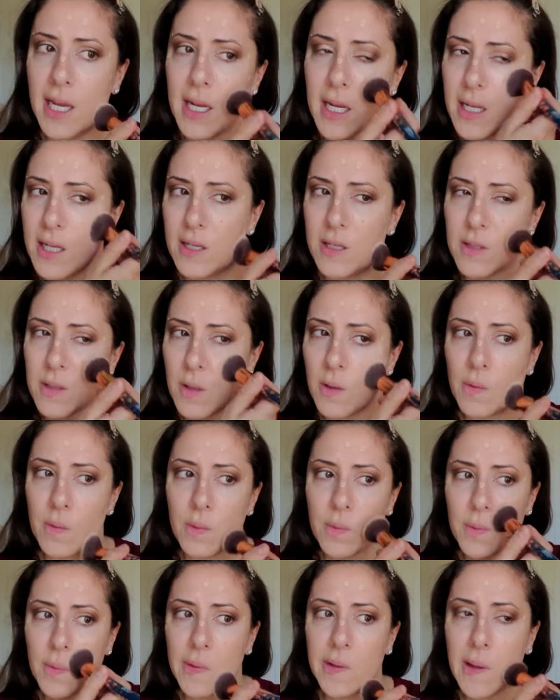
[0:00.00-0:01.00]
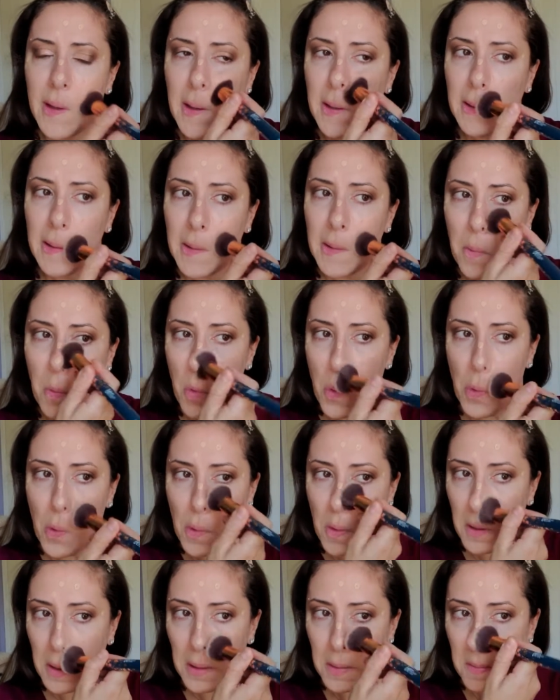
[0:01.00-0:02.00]
It is really
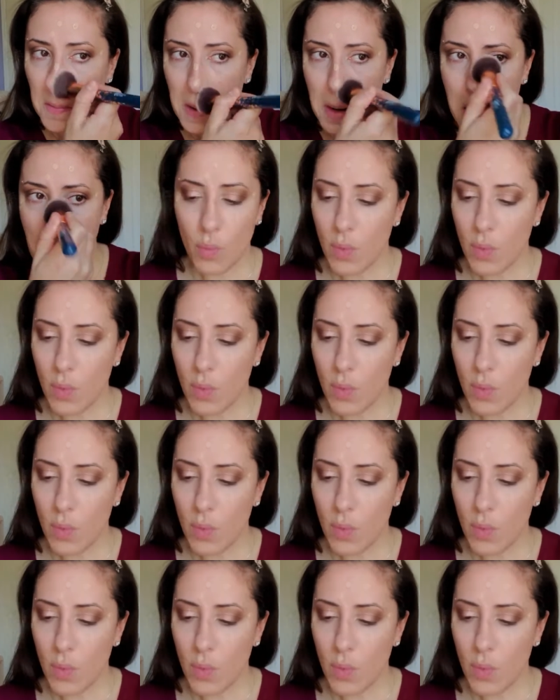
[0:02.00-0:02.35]
warm.